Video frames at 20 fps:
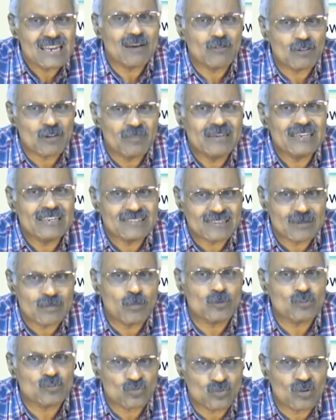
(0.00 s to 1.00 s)
government is
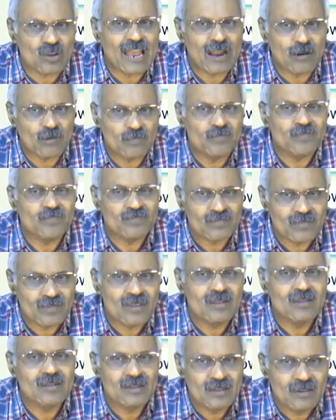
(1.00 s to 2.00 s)
supposed to have
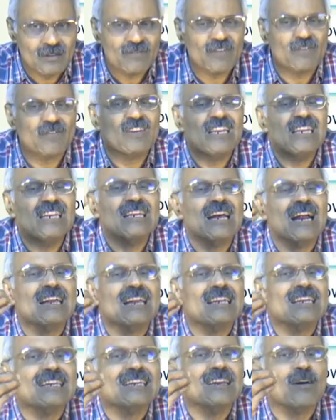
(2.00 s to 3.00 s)

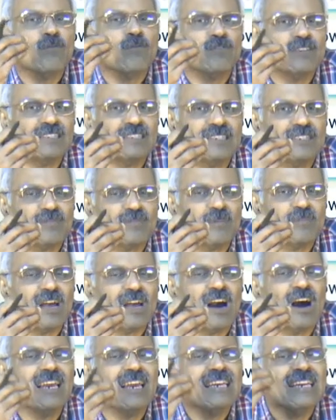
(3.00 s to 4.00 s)
1500 officers from
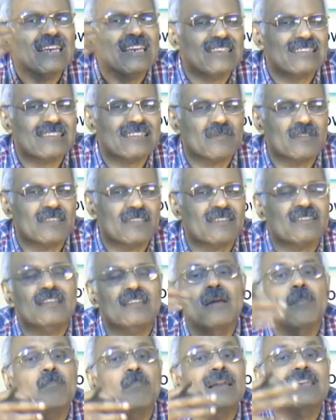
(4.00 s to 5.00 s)
the All India Services,
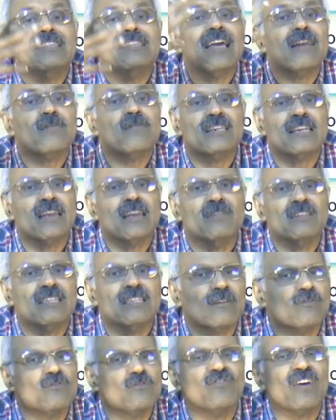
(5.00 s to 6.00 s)
but they are working with
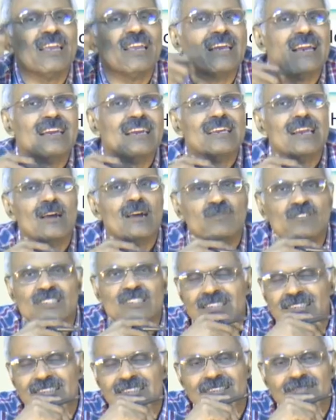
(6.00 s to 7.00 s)
around 500
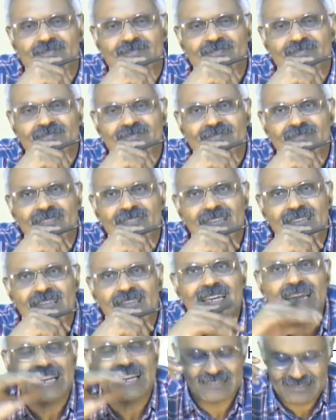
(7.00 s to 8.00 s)
officers.
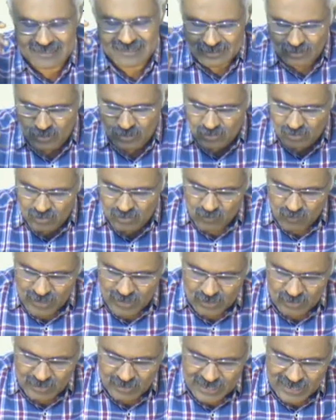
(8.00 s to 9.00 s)
Right, so
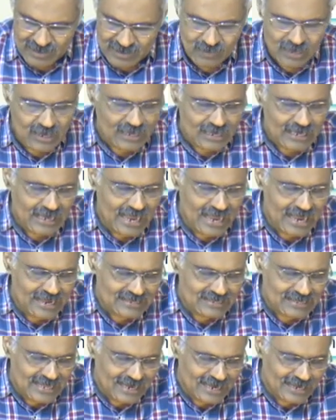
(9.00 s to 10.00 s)
one only A
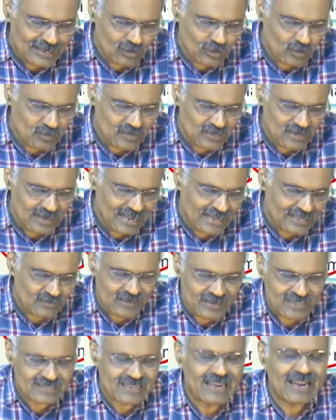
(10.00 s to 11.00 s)
is the right option as
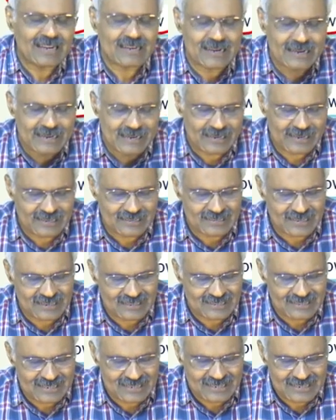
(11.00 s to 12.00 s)
far as lateral entry is
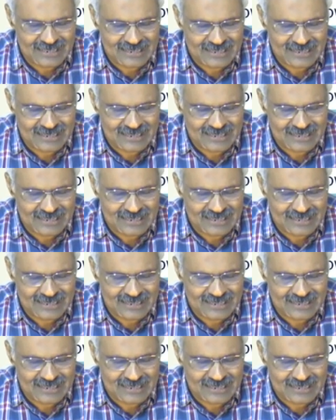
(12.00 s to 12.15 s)
concerned.